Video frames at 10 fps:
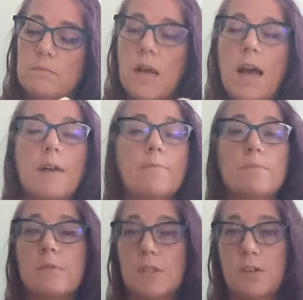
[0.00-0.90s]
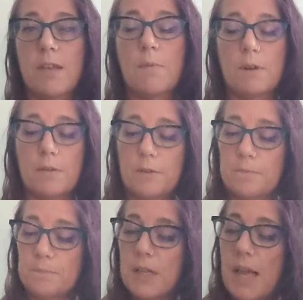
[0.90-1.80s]
Start that one over.
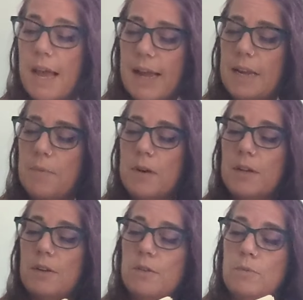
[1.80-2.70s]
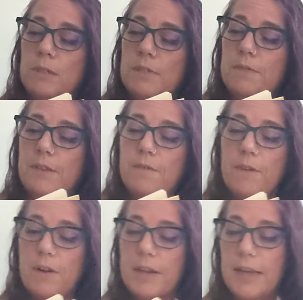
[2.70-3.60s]
Anyone who would defend the
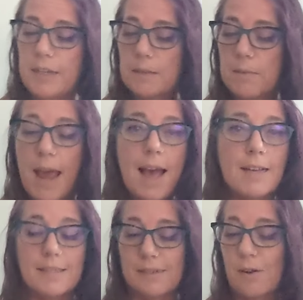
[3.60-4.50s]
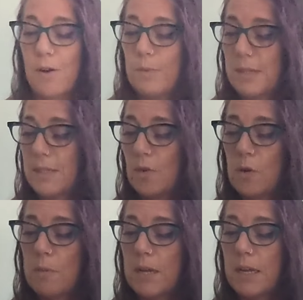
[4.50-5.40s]
fairy kingdom as harmless
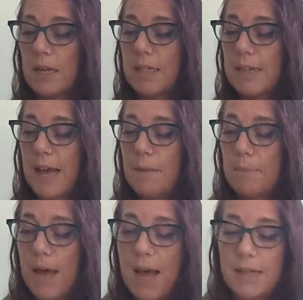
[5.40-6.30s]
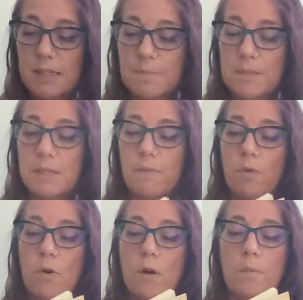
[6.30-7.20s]
or meek is at best
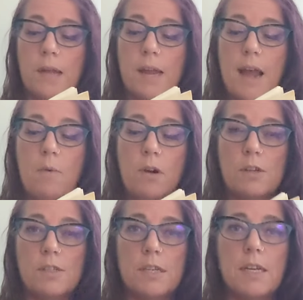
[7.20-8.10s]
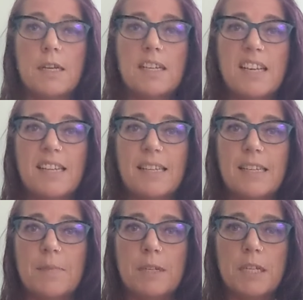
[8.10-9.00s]
misinformed and at worst an
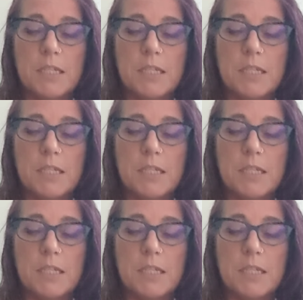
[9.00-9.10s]
enemy.